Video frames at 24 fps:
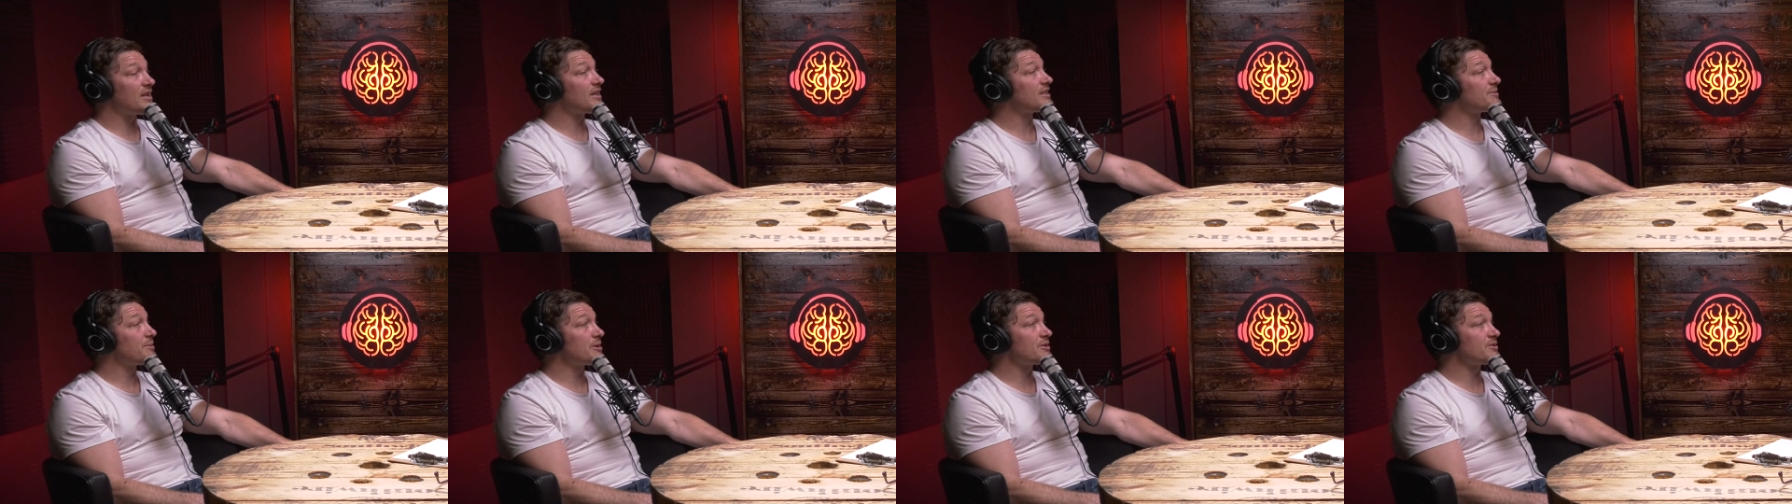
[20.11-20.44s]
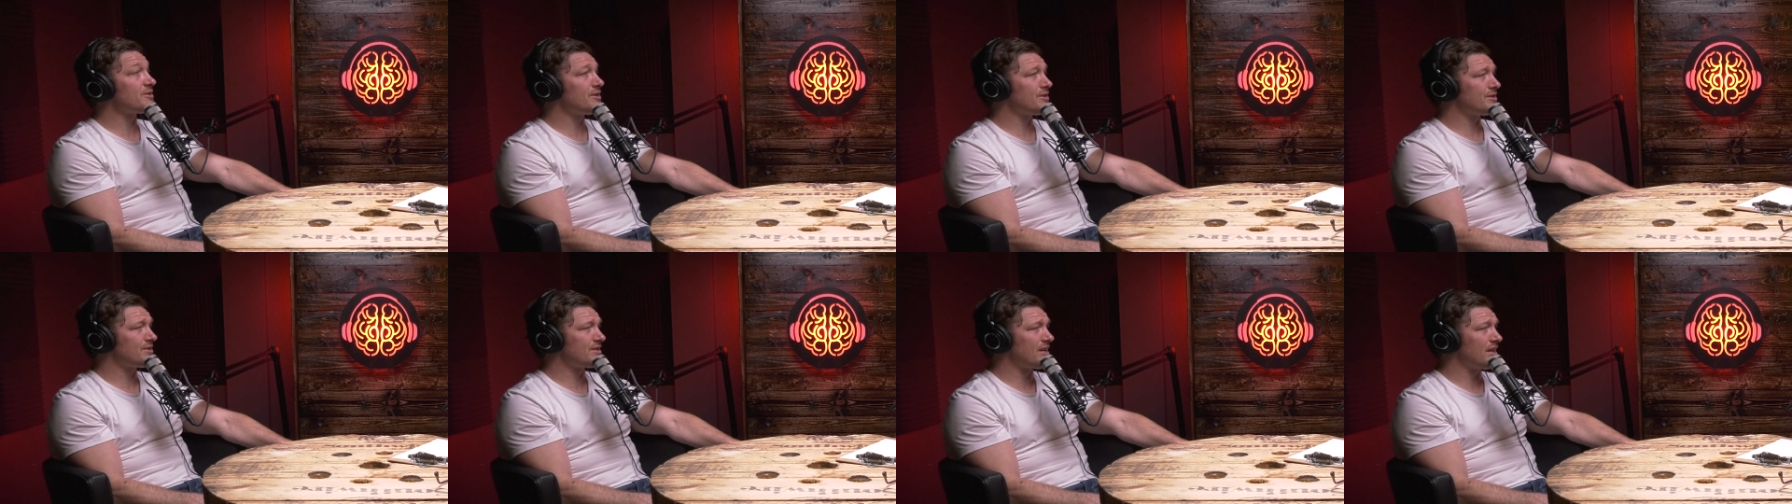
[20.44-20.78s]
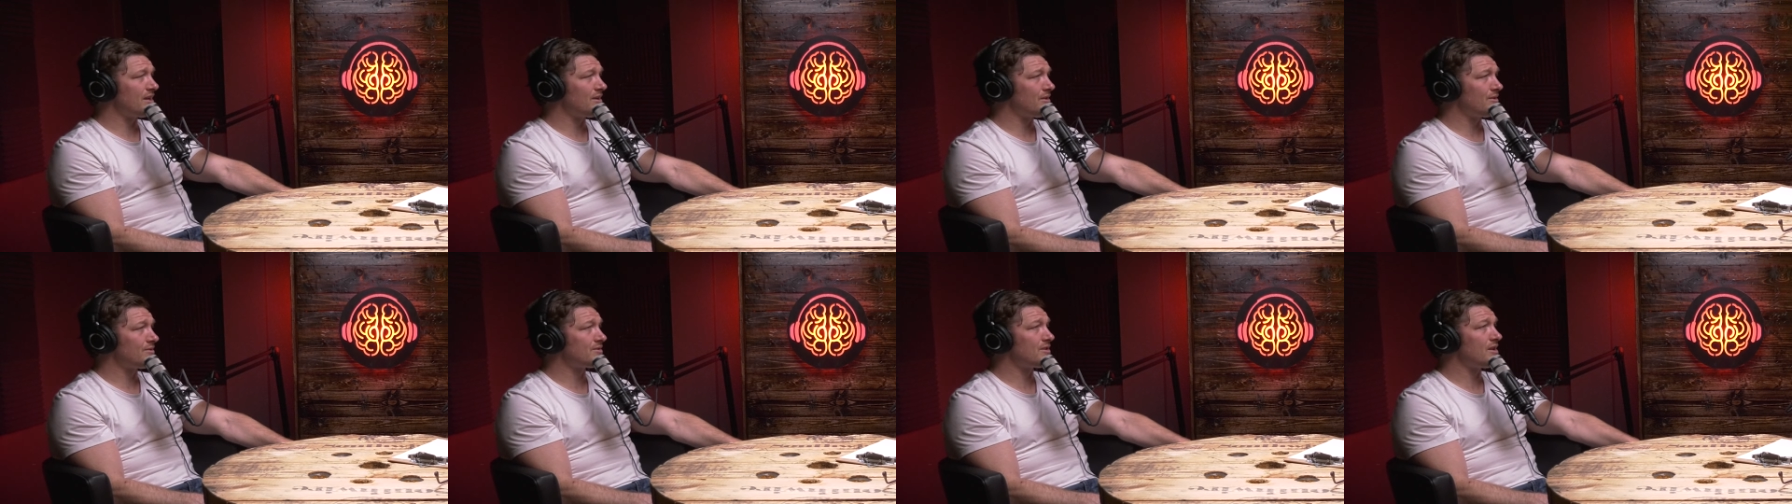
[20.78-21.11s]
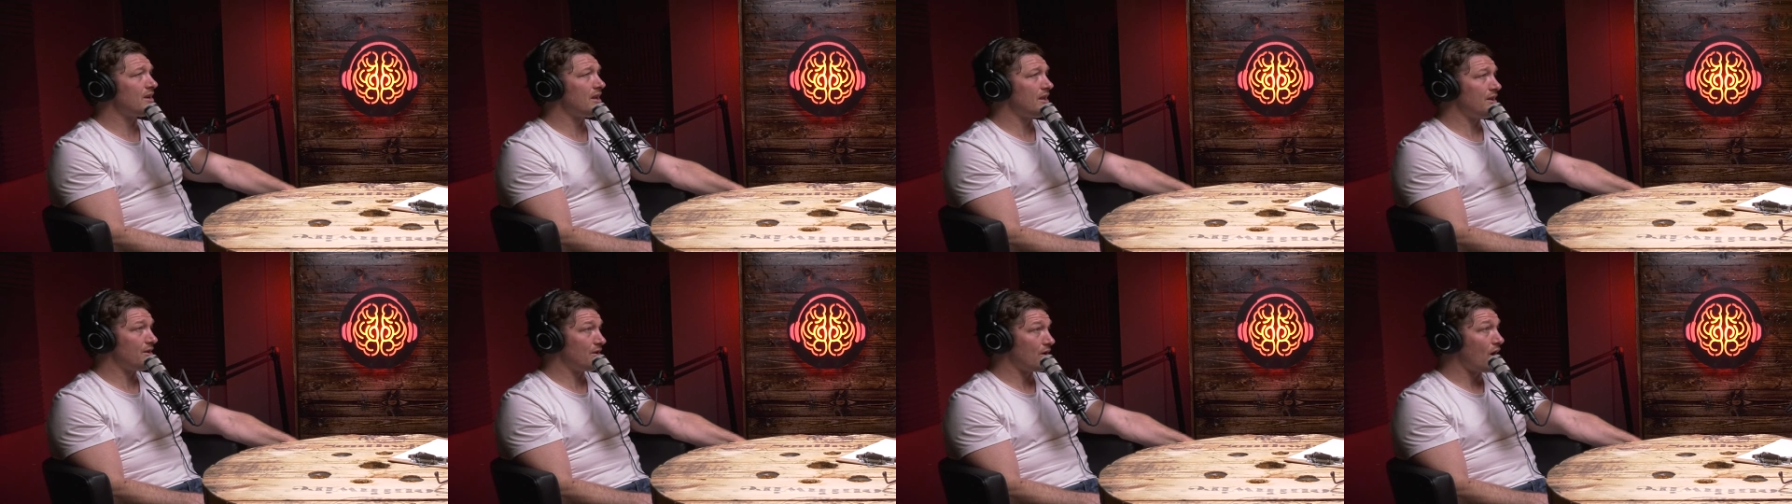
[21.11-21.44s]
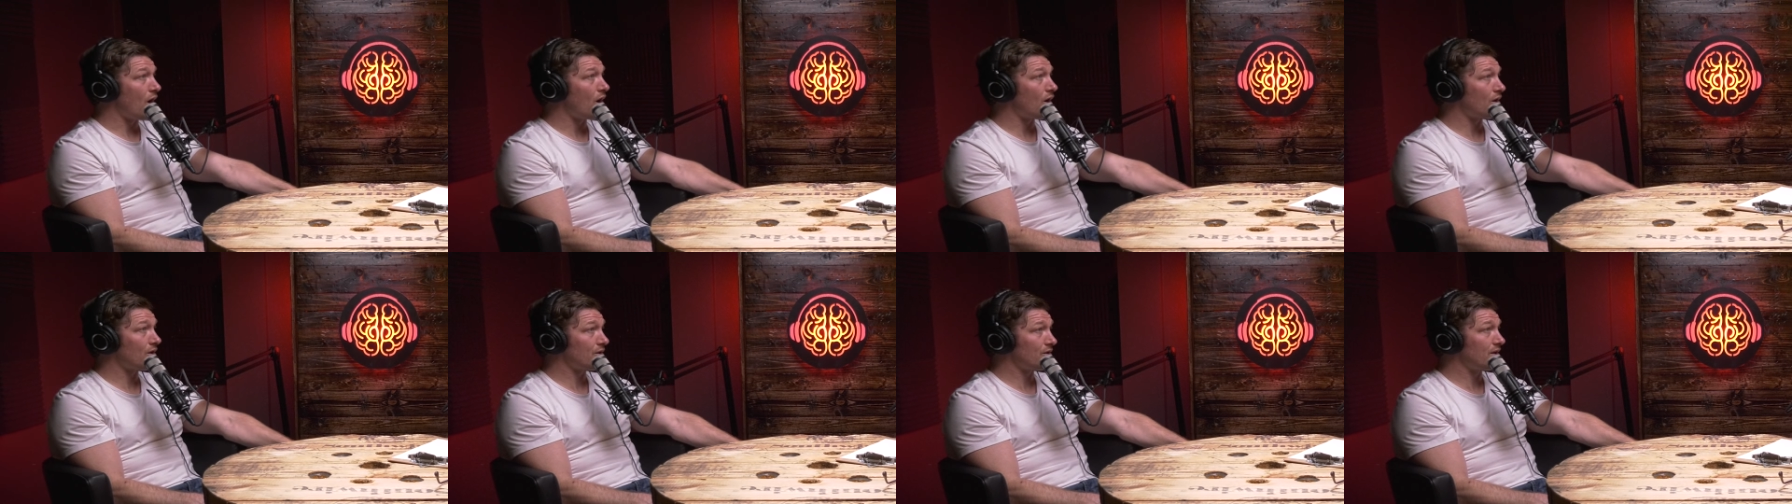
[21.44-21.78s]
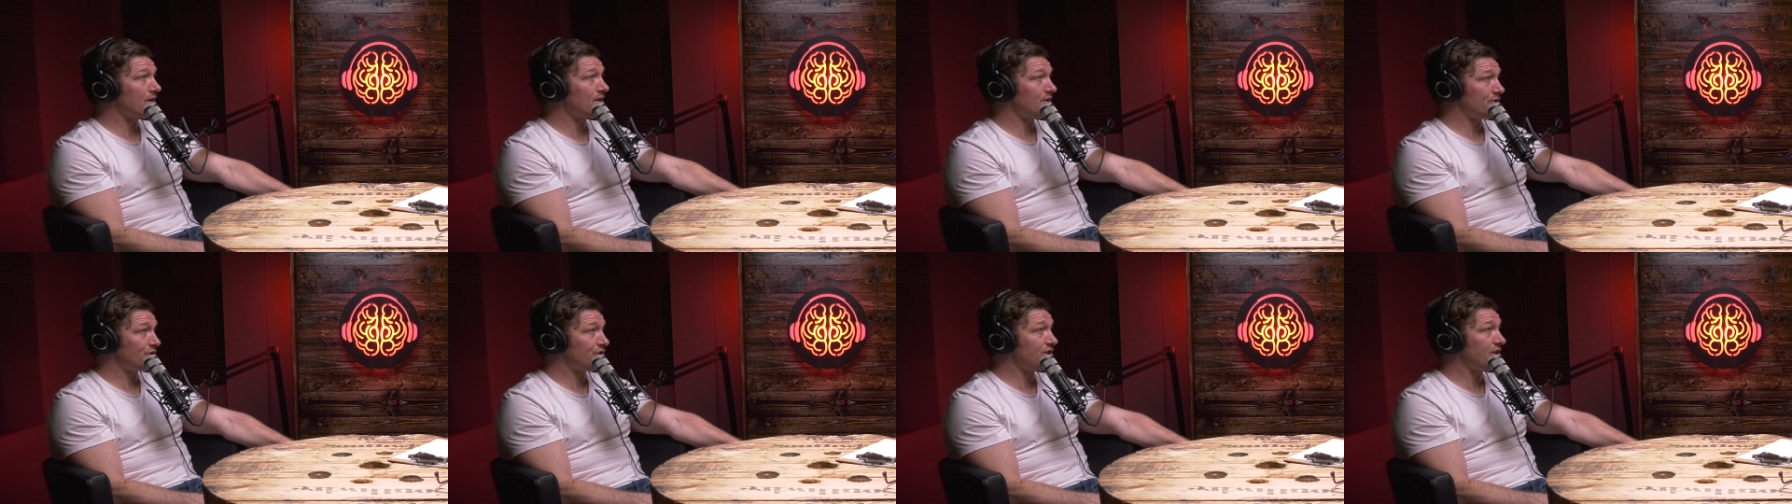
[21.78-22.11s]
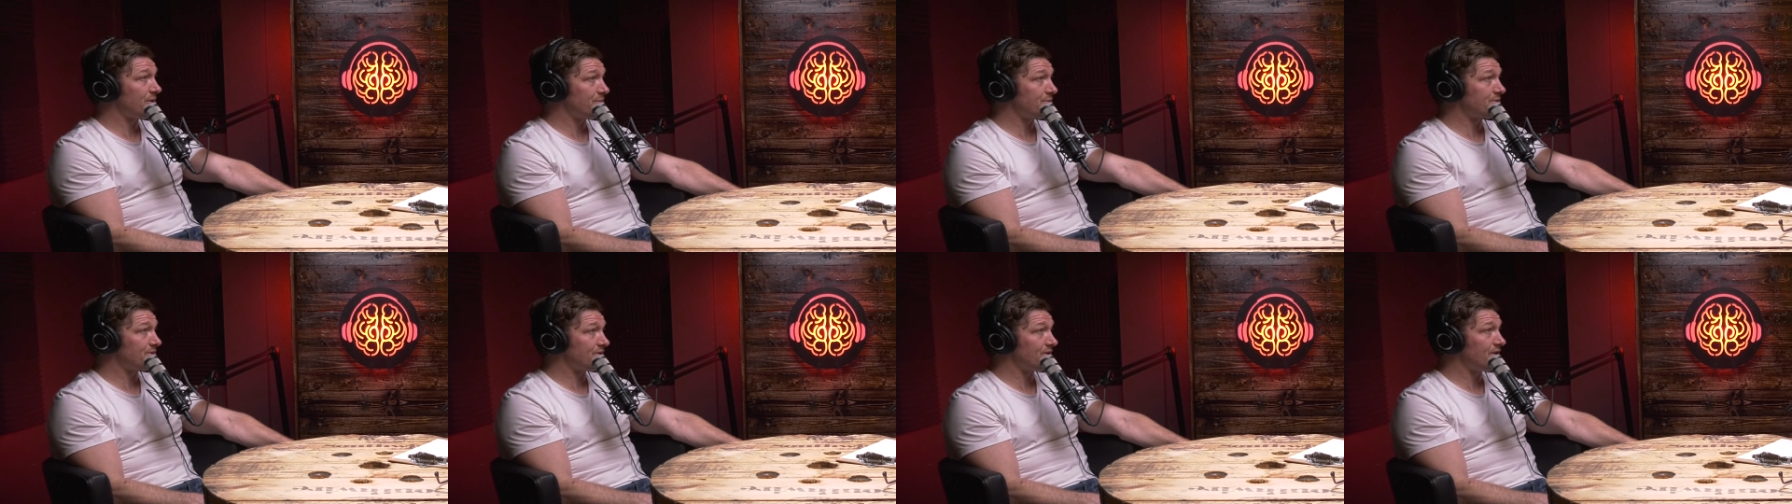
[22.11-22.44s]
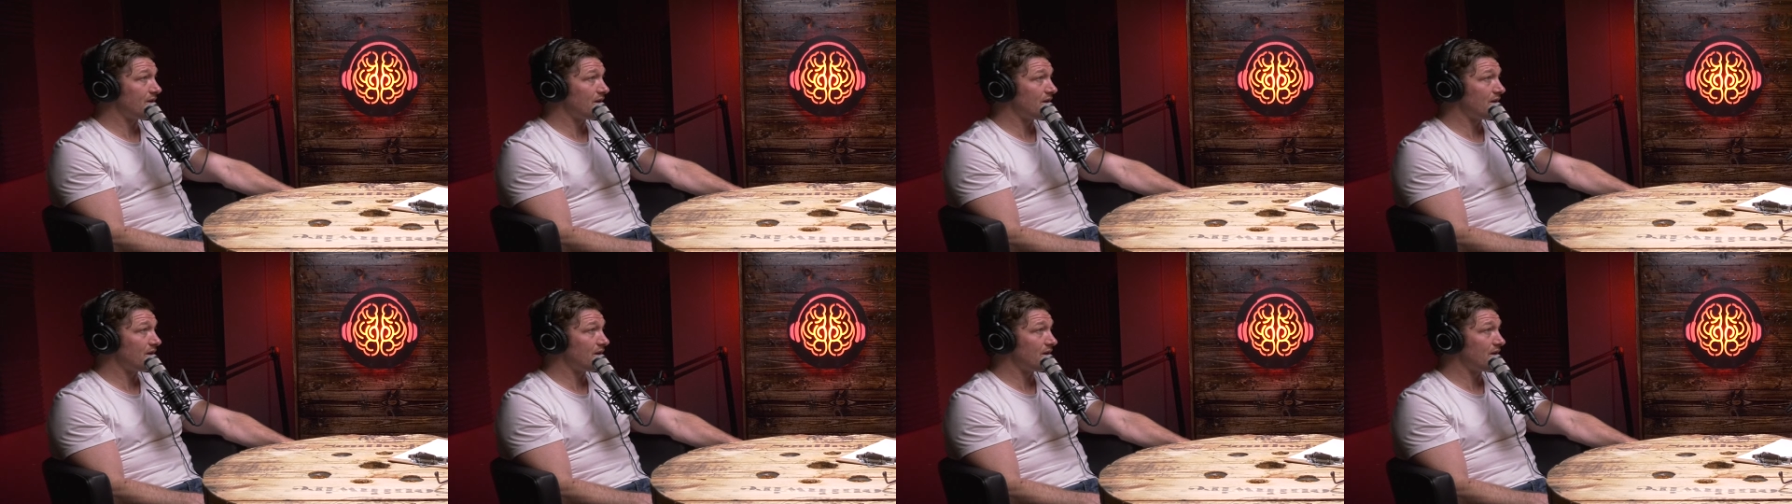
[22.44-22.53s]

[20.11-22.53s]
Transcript: especially in sales and in hardships.